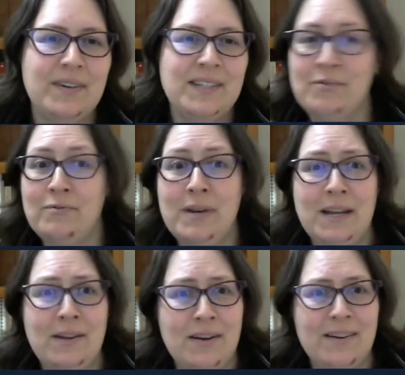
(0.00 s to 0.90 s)
It's a
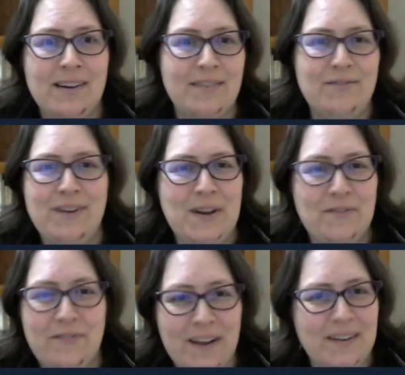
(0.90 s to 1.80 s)
really,
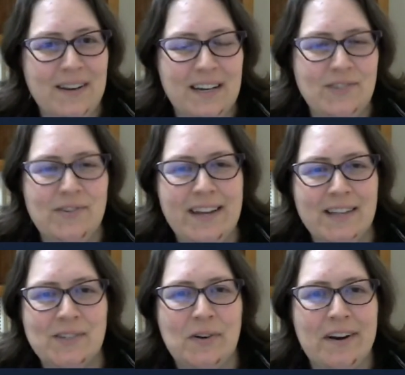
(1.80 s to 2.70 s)
really fun and
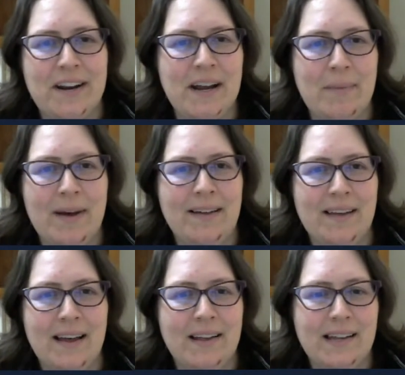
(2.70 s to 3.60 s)
intriguing story about
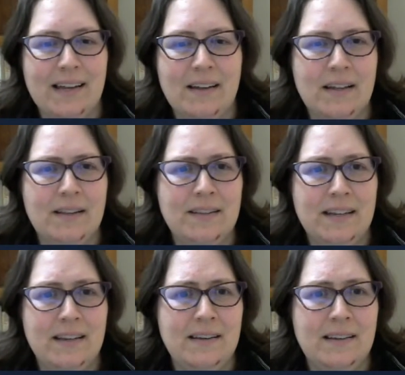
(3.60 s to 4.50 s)

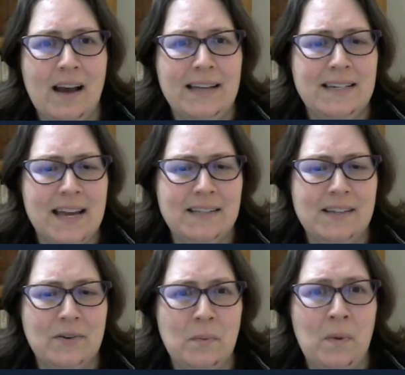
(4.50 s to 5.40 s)
the guy
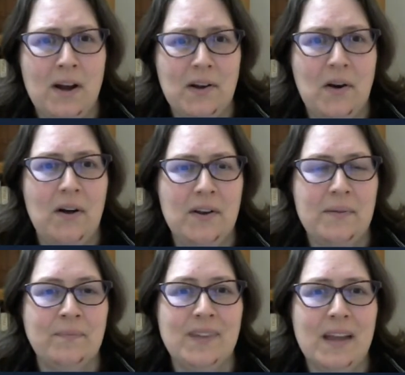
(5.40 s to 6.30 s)
takes a new worker
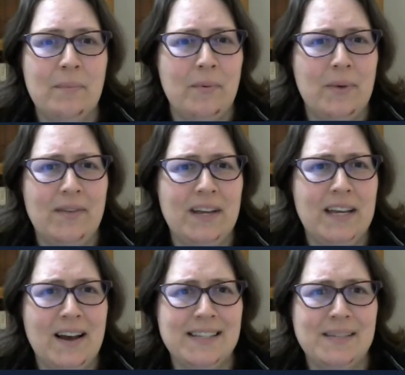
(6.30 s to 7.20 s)
on, but whenever
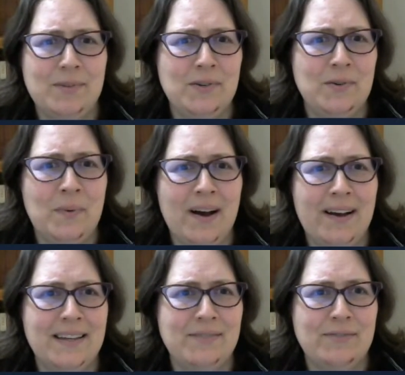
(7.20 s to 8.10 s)
he asks him to do
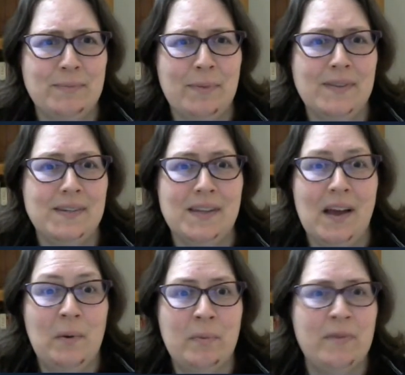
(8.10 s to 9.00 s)
work, his response is,
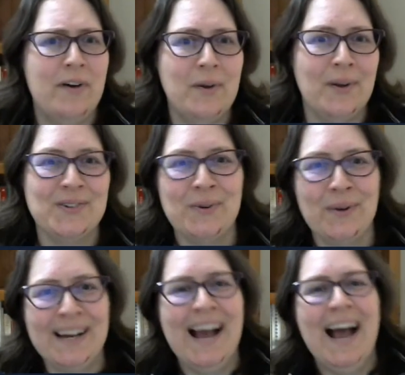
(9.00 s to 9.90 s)
I would prefer not to.